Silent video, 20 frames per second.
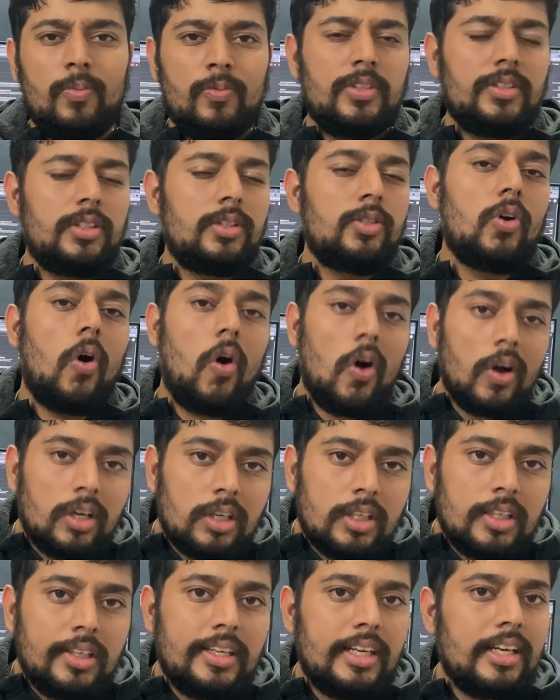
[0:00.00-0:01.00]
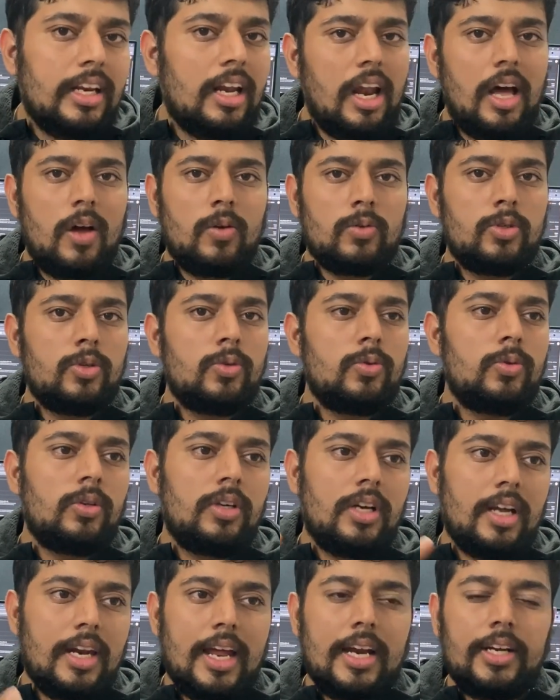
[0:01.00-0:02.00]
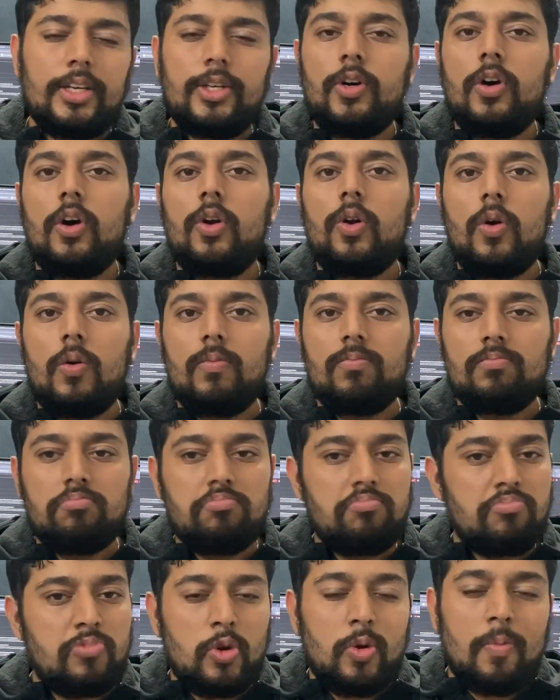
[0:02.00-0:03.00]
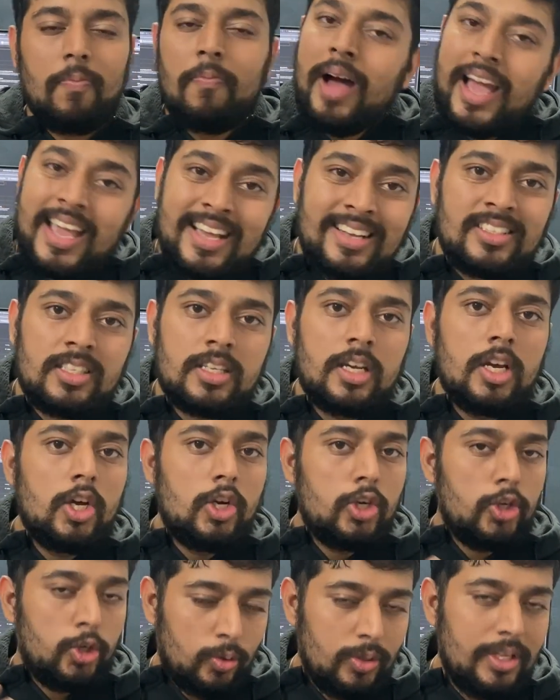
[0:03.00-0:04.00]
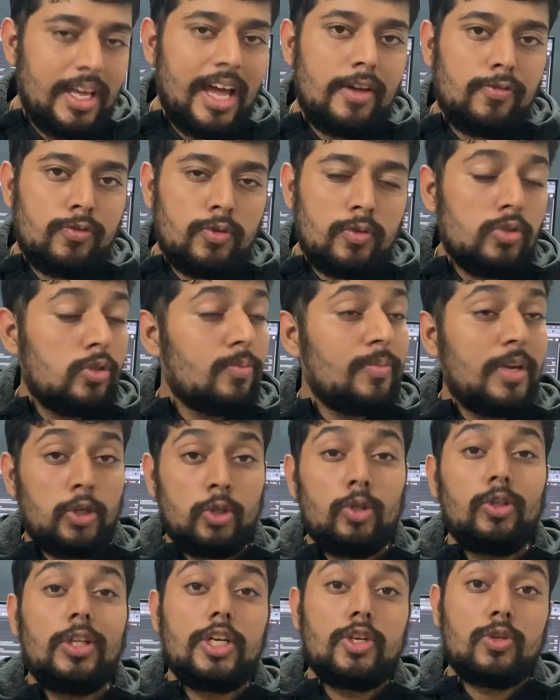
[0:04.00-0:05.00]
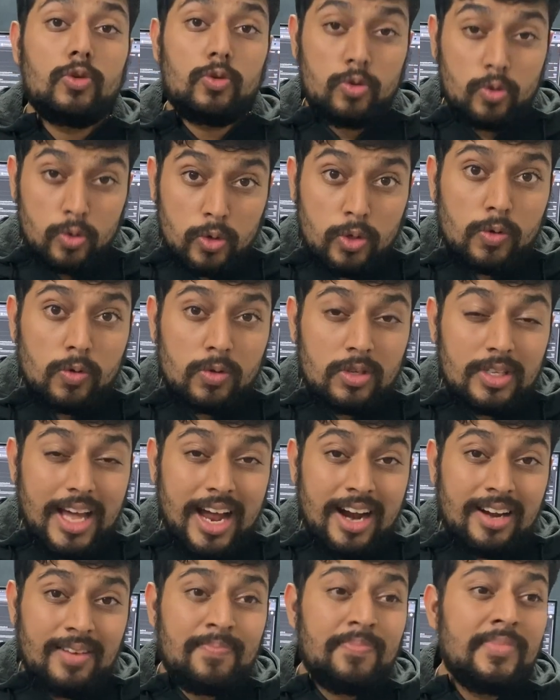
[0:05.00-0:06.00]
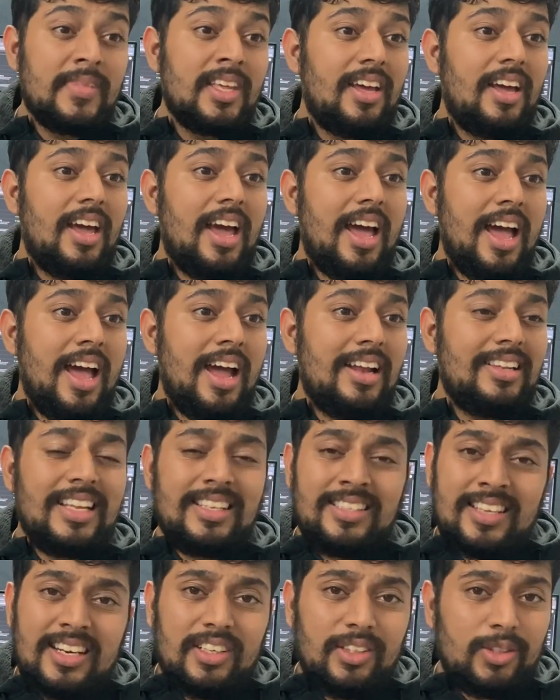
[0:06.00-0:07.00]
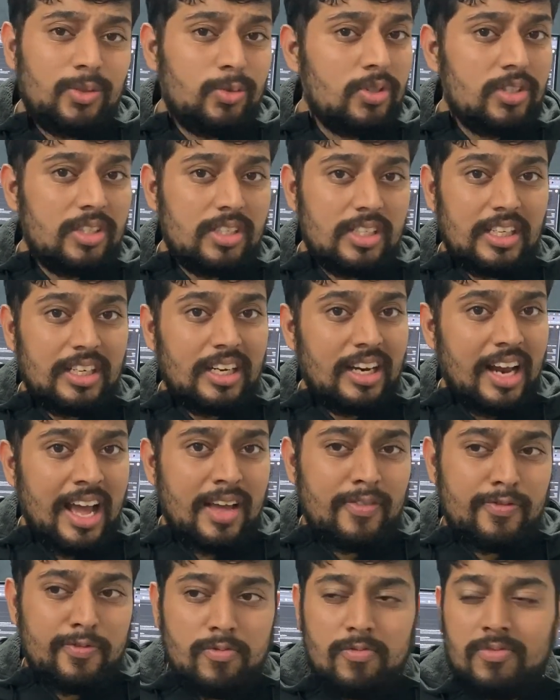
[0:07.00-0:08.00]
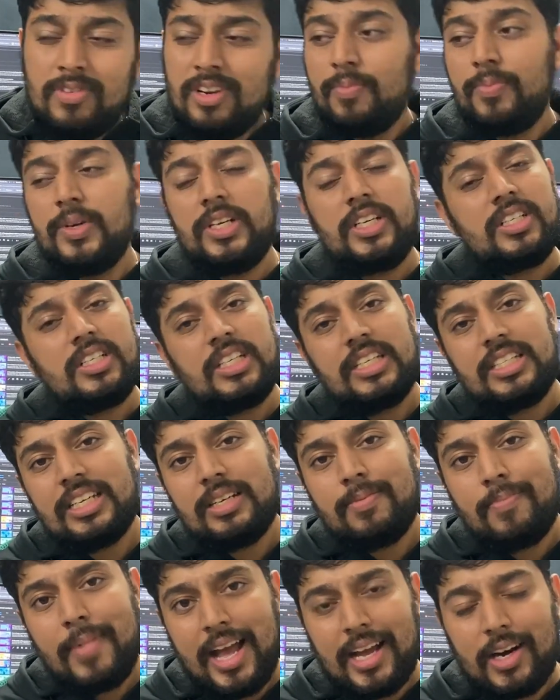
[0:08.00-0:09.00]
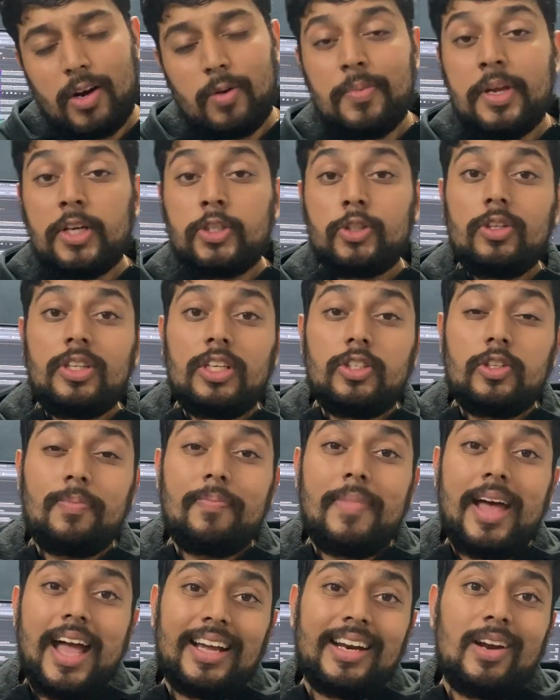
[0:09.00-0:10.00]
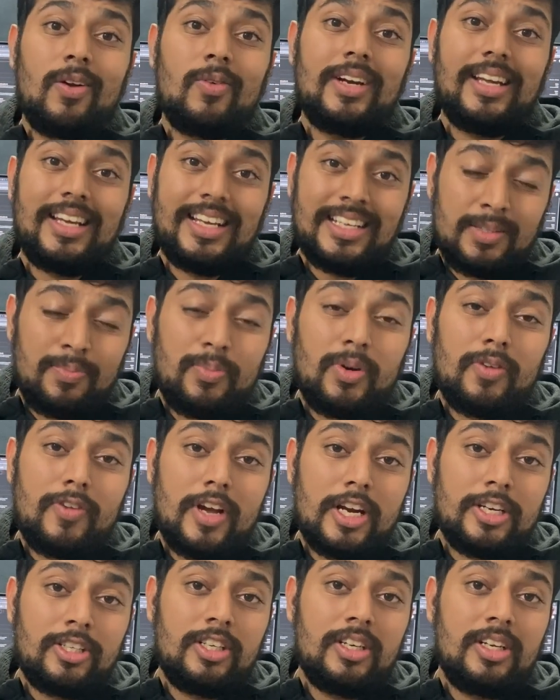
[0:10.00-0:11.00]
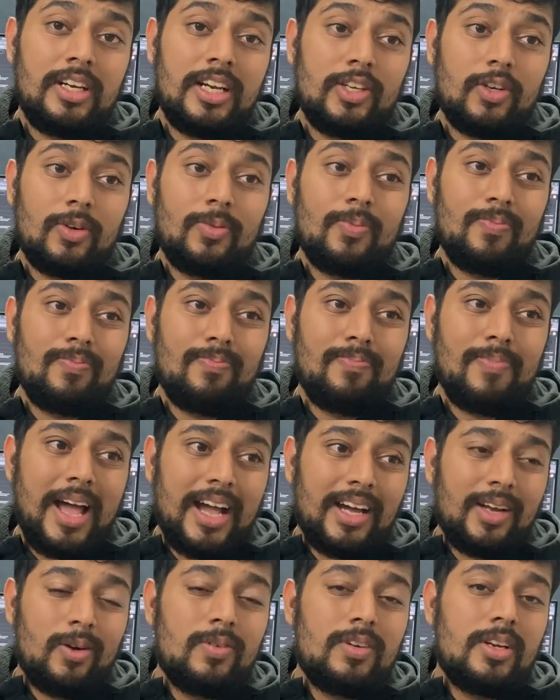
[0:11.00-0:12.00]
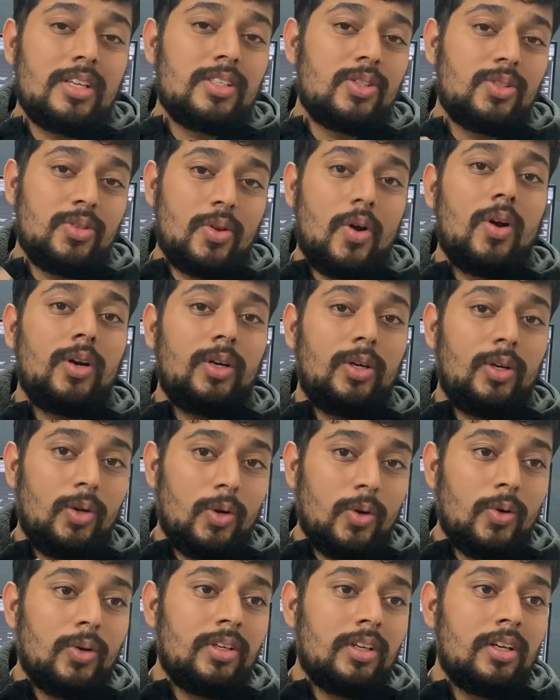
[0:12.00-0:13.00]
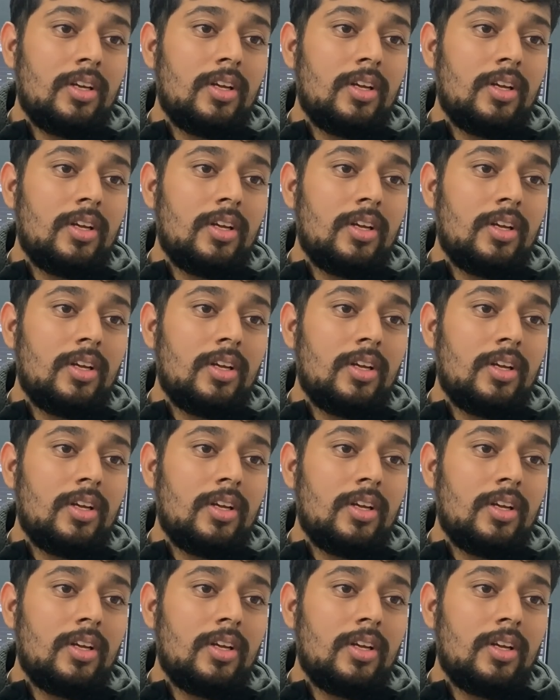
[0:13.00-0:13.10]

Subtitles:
with a dongle that allows you to connect your, mics to the iPhone. So make sure that you do use that. And that's it. You just need an iPhone, a pretty decent background. Make sure that your background is professional and your background does not look